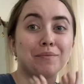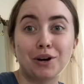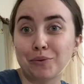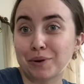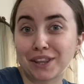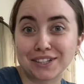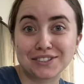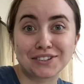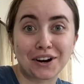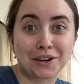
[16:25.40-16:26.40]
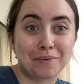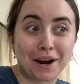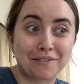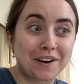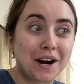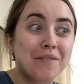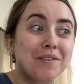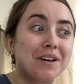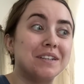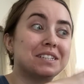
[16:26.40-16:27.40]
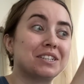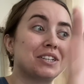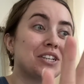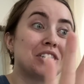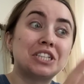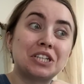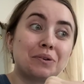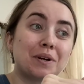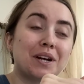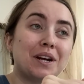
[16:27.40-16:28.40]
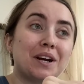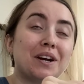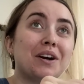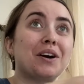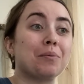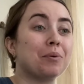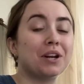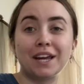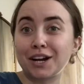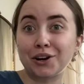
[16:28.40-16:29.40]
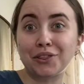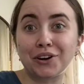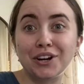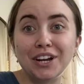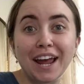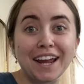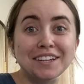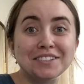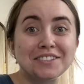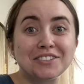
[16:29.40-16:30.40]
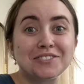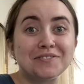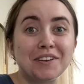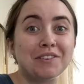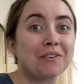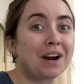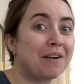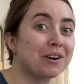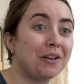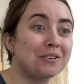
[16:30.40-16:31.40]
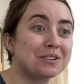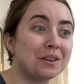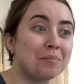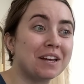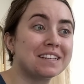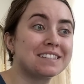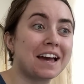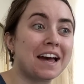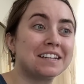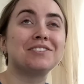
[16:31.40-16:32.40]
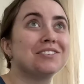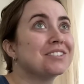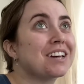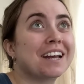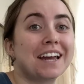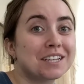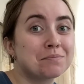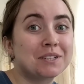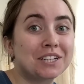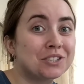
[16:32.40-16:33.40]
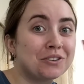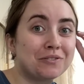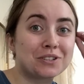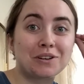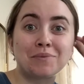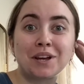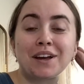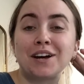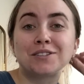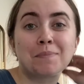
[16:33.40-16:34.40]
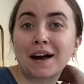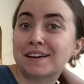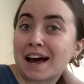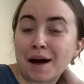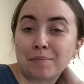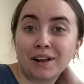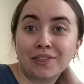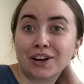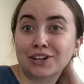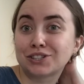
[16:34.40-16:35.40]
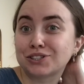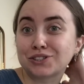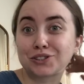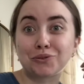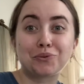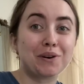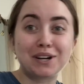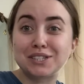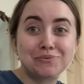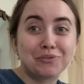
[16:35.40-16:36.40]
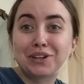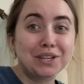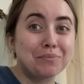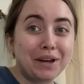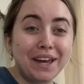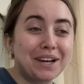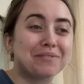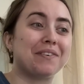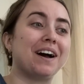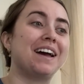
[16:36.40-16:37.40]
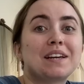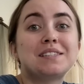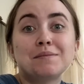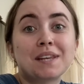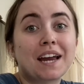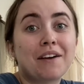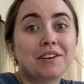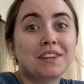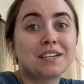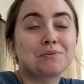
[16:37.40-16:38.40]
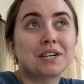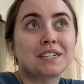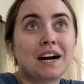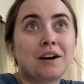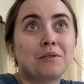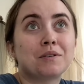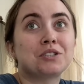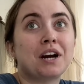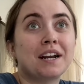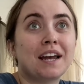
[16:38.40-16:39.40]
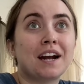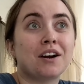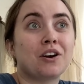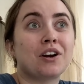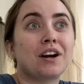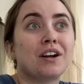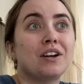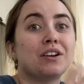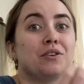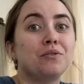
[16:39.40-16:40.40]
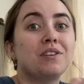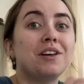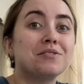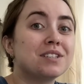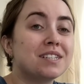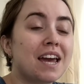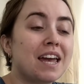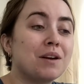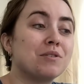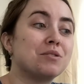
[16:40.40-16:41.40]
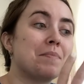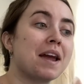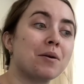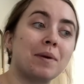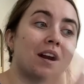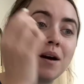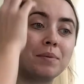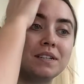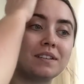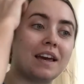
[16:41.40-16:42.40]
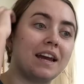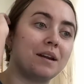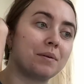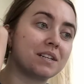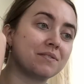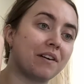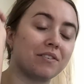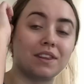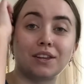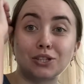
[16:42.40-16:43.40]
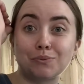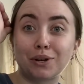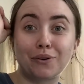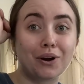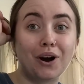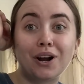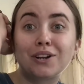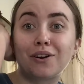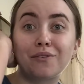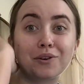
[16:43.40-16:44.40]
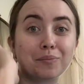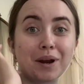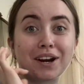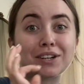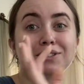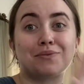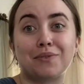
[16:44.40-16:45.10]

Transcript: hoping this is not gonna backfire, but we are putting in our 30 days even though we haven't closed on the place yet. There's, I guess, potential for something else bad to happen that could just screw us really big, but it seems like everything's worked out. We're trying to get our new closing date, which may or may not be delayed because of everything that's been going on and all the repairs and